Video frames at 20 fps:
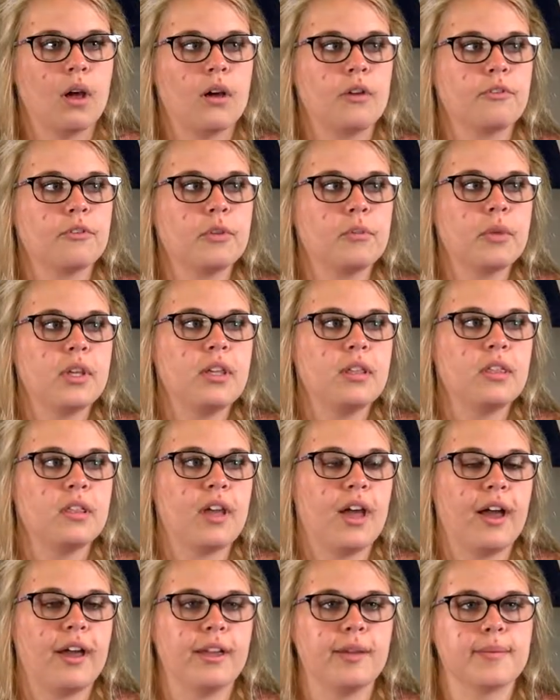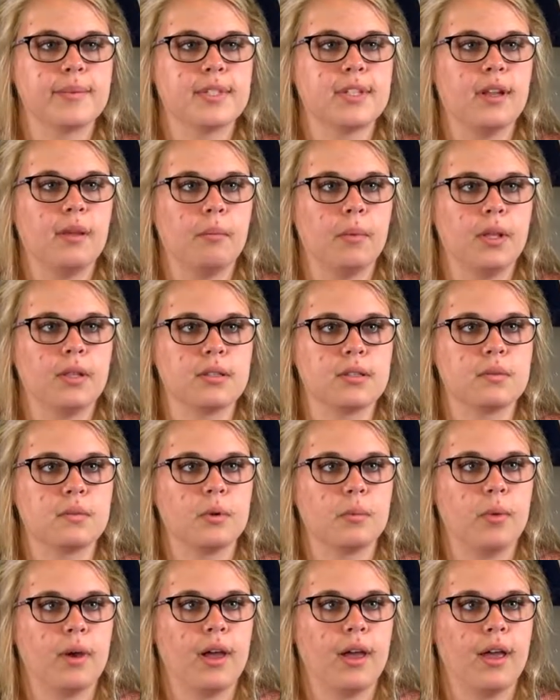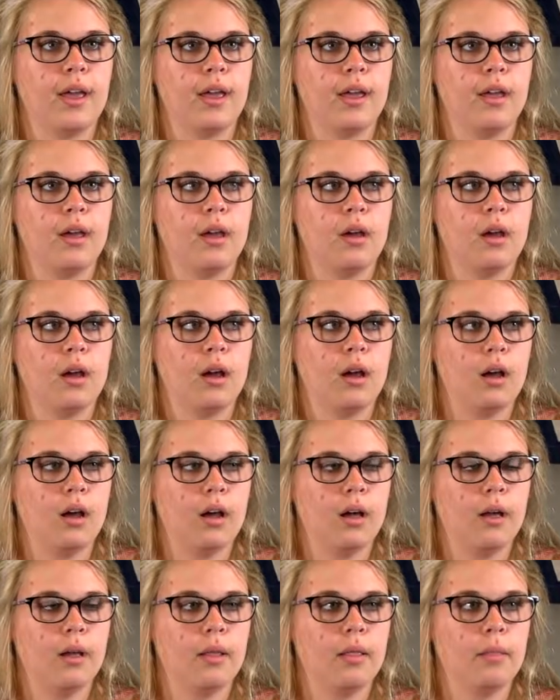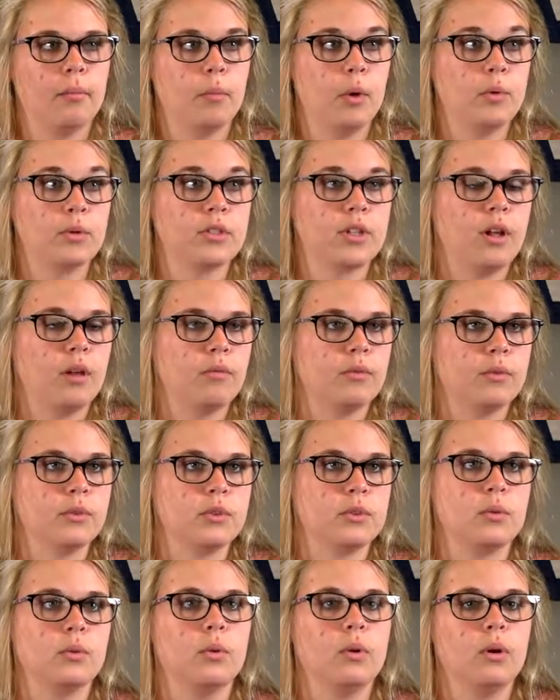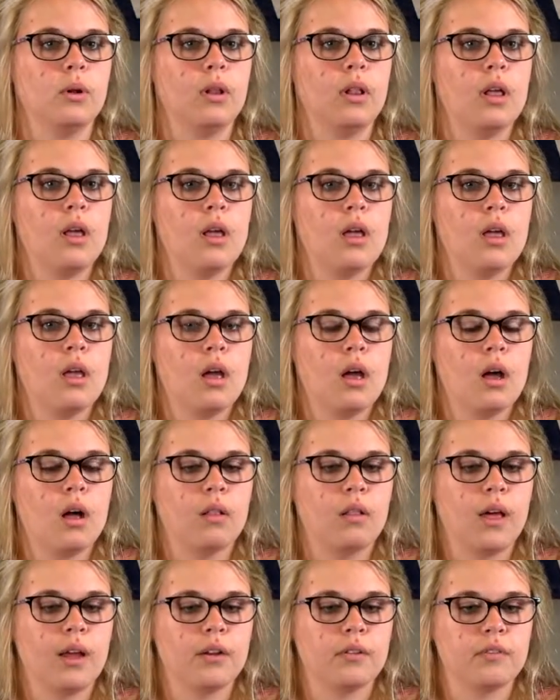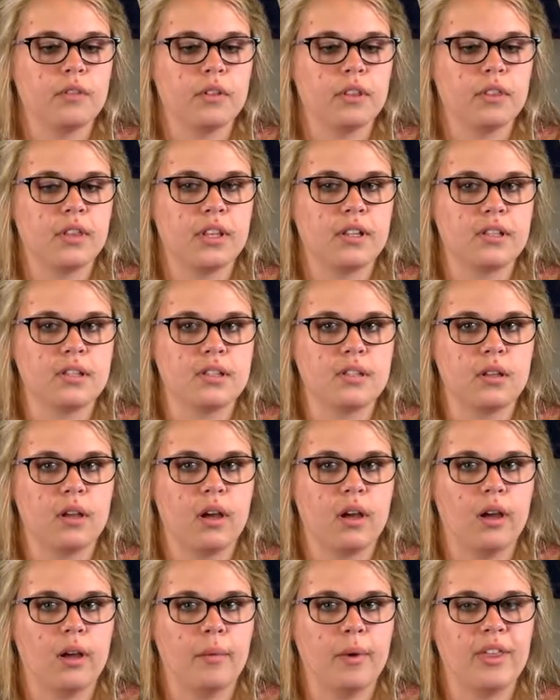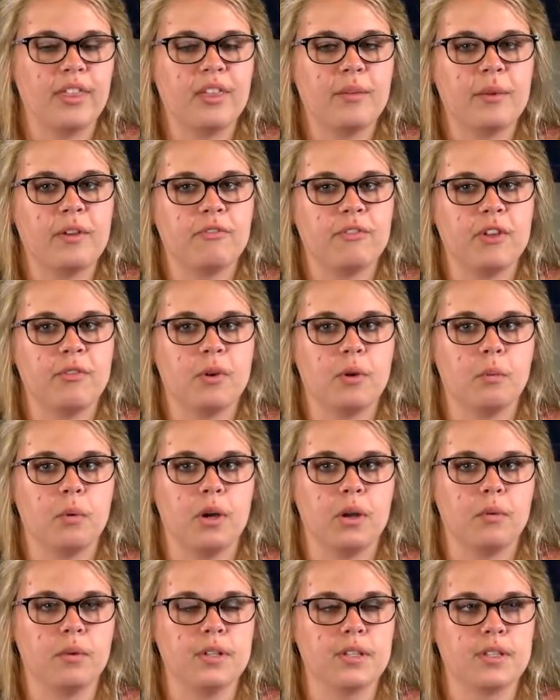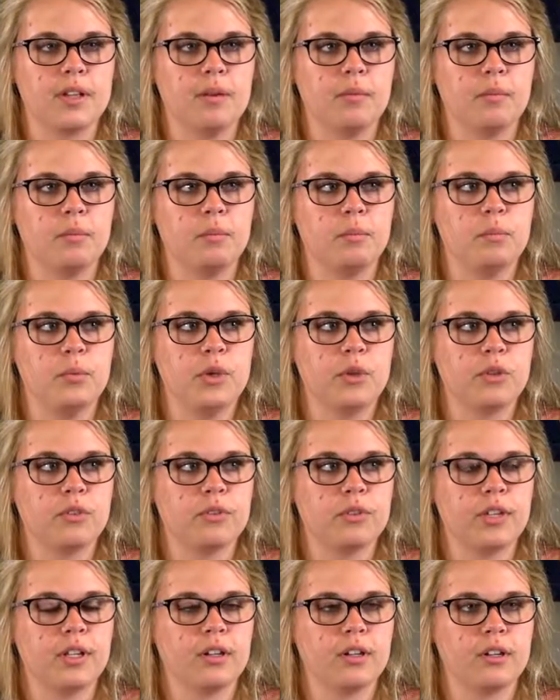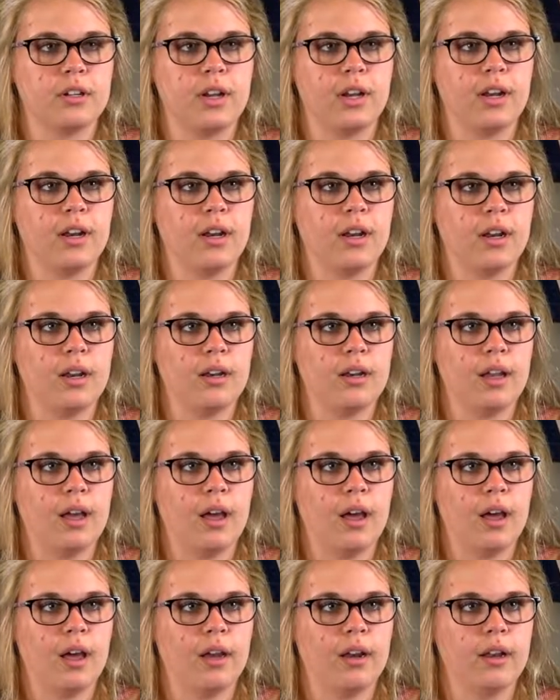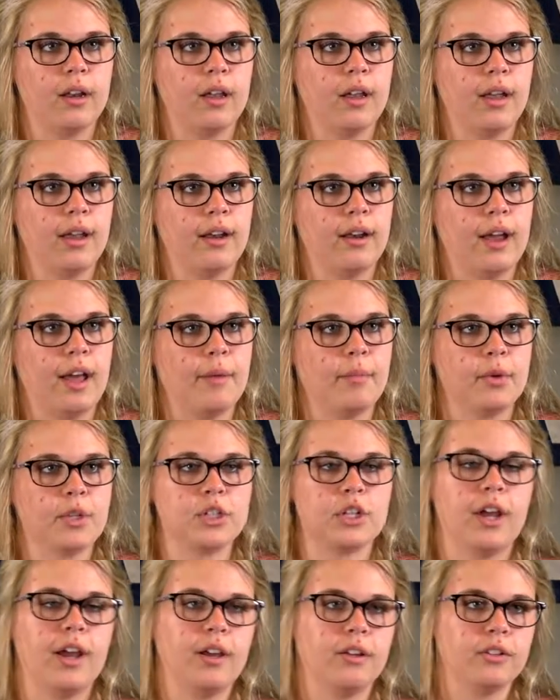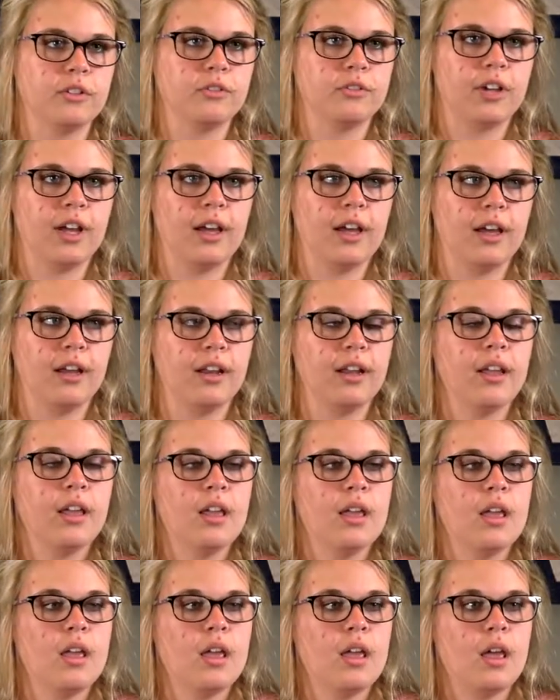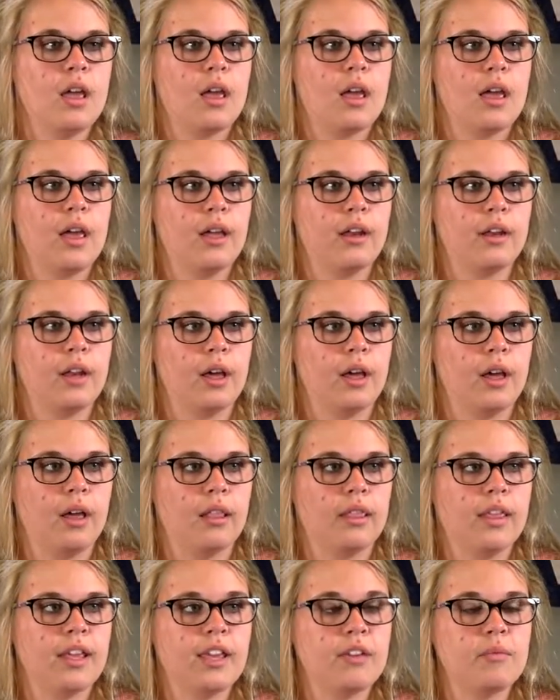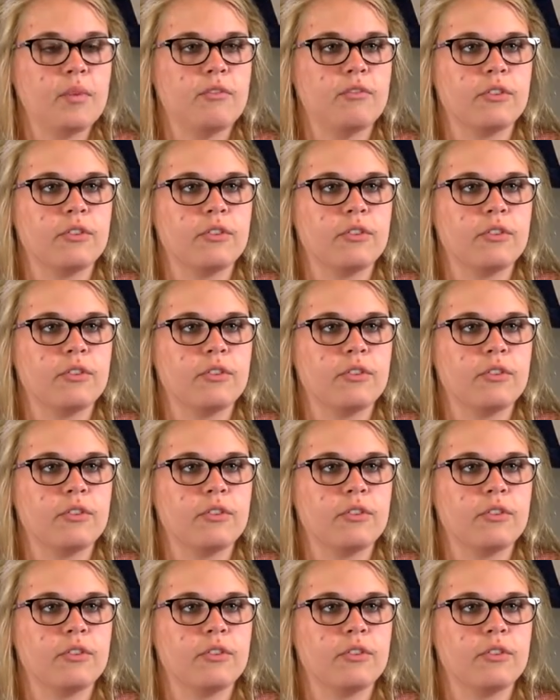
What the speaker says: For me, the I am statements were my most helpful tool. A lot of the things, I think my favorite one was I'm beautifully created in God and I'm a child of God. And they gave me